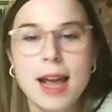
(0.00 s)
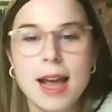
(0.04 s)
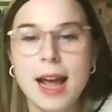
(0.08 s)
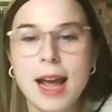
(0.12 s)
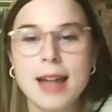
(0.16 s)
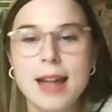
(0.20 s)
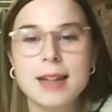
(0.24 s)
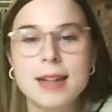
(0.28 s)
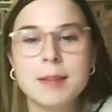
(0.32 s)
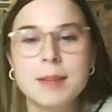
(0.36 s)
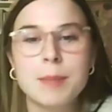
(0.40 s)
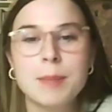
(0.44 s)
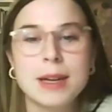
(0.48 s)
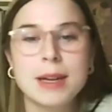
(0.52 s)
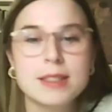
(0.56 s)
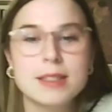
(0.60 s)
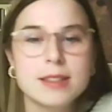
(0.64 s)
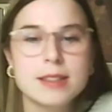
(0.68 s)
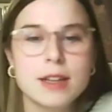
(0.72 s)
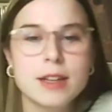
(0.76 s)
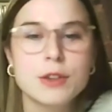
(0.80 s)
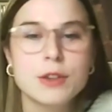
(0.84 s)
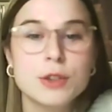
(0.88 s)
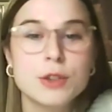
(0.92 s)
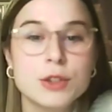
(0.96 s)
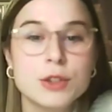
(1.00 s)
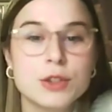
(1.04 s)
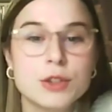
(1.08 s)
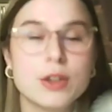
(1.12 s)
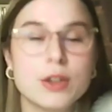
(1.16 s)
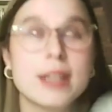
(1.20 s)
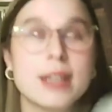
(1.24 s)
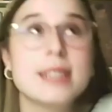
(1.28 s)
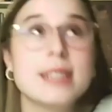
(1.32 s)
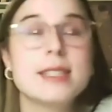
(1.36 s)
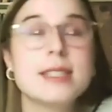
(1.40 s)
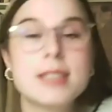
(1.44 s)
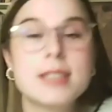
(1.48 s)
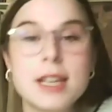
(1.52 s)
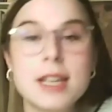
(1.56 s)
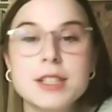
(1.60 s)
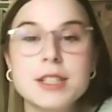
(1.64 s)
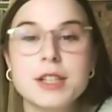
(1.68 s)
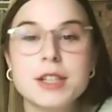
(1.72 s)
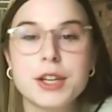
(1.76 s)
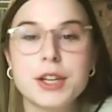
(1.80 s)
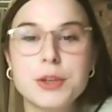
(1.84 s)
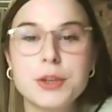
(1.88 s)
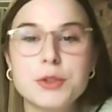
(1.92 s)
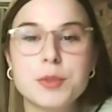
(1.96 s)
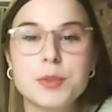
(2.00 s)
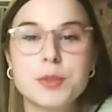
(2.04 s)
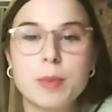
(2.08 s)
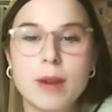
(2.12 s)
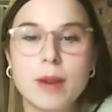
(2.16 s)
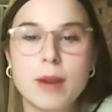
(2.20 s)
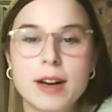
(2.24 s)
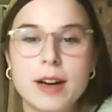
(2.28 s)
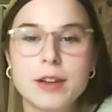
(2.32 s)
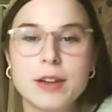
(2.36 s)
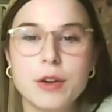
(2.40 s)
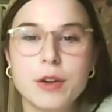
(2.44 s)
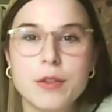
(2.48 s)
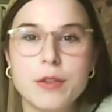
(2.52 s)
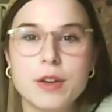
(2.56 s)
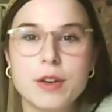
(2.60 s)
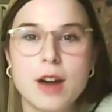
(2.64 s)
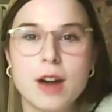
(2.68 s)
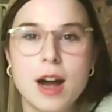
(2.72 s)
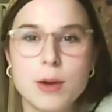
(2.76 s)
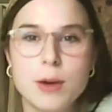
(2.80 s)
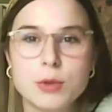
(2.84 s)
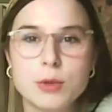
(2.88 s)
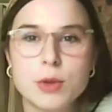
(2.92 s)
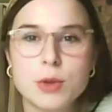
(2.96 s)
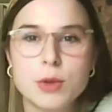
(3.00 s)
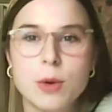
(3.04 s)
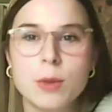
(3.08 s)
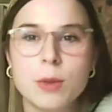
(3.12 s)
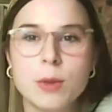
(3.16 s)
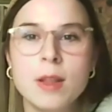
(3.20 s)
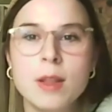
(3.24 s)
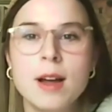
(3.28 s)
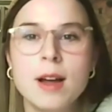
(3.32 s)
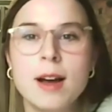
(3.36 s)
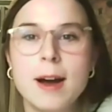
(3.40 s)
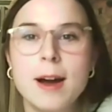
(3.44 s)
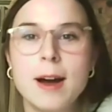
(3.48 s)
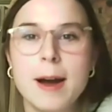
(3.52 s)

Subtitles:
And material culture is such a huge part of her household.